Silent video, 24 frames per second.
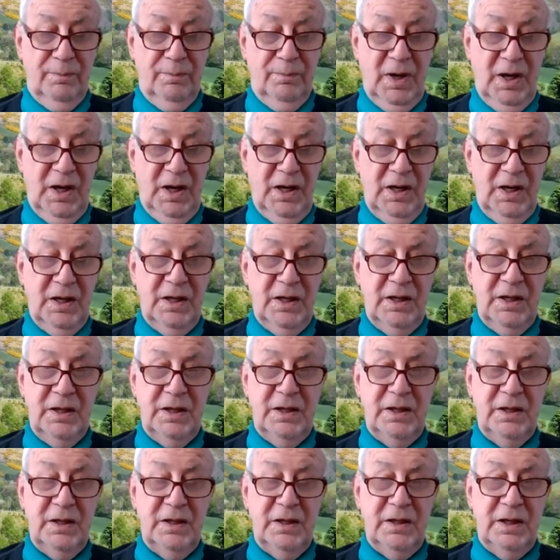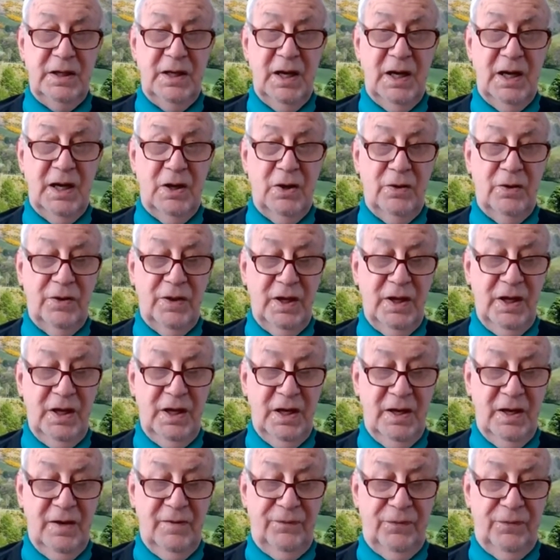My, how
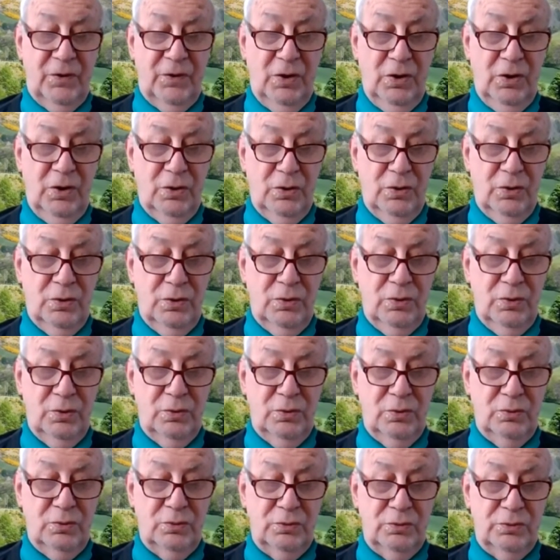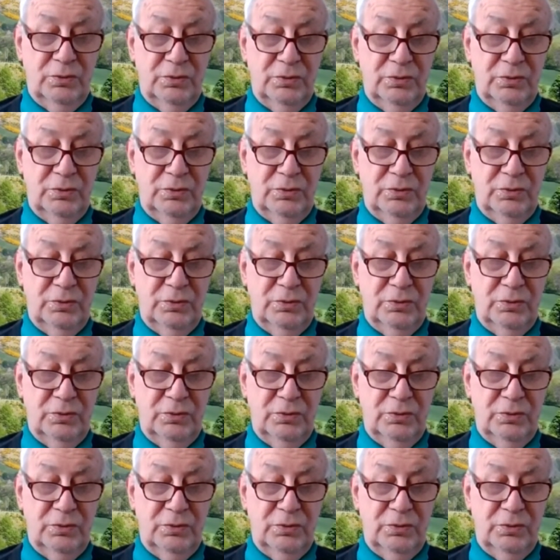they have flown.